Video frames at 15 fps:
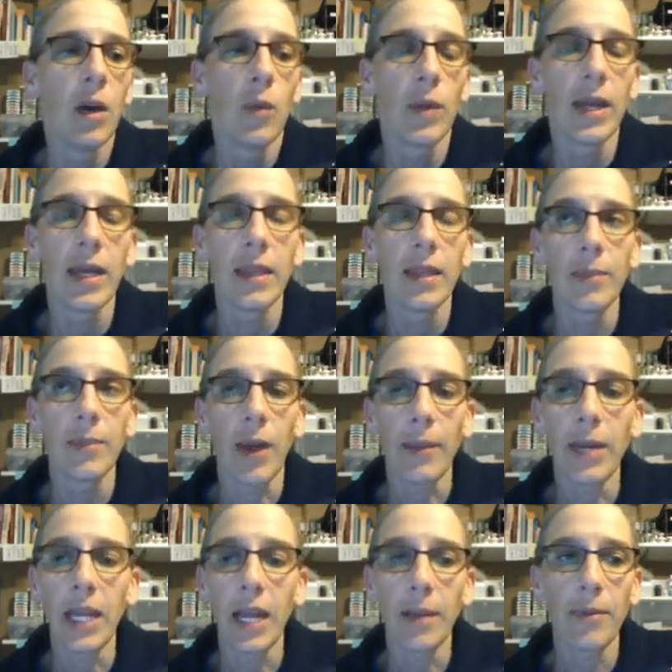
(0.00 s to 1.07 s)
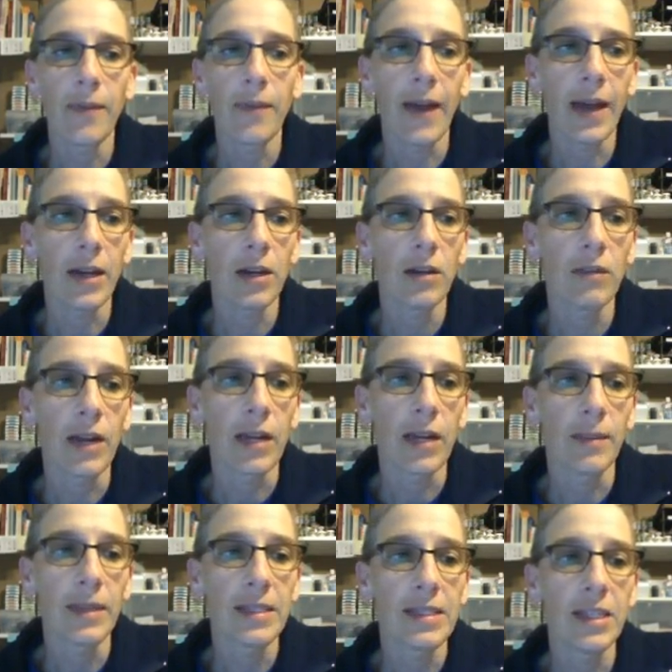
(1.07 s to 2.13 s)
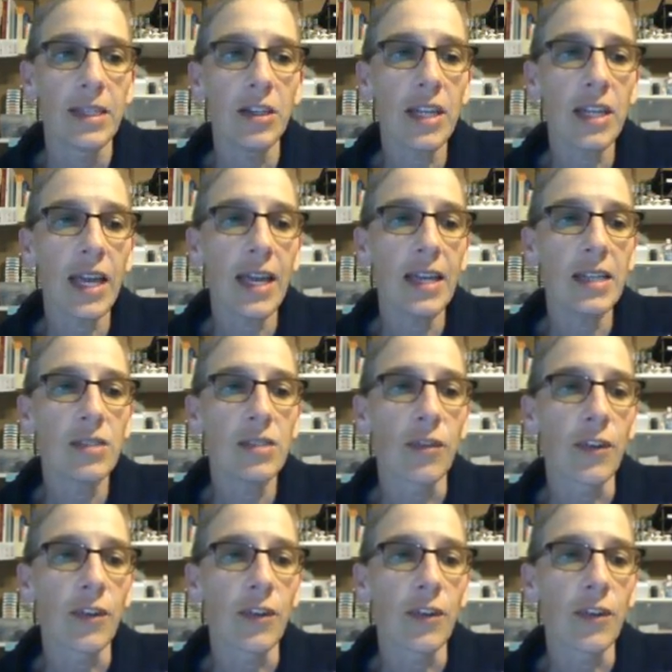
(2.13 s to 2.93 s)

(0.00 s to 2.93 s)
When the primary care provider recommends hearing aids,